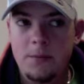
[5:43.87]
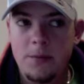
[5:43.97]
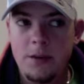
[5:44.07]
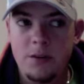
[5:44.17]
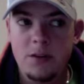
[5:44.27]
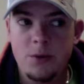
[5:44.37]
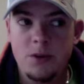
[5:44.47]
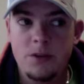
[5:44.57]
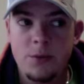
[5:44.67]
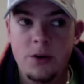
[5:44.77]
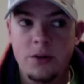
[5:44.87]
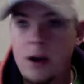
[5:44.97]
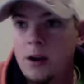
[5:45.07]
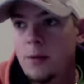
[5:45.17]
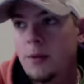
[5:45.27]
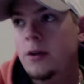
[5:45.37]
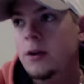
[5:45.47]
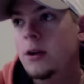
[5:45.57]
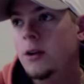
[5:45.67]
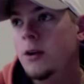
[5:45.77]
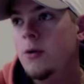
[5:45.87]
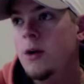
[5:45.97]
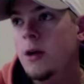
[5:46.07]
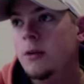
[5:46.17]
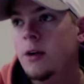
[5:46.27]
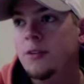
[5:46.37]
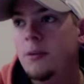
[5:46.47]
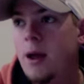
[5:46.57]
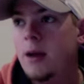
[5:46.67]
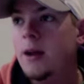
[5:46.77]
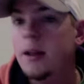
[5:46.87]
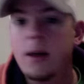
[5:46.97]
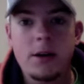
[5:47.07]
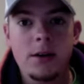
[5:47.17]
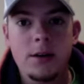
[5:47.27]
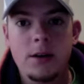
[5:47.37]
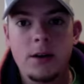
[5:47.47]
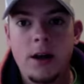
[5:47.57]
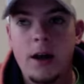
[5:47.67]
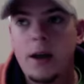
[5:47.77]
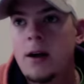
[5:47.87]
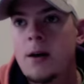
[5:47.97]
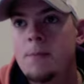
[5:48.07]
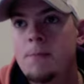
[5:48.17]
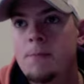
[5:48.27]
If each person works at it. I mean, look at Nelson Mandela and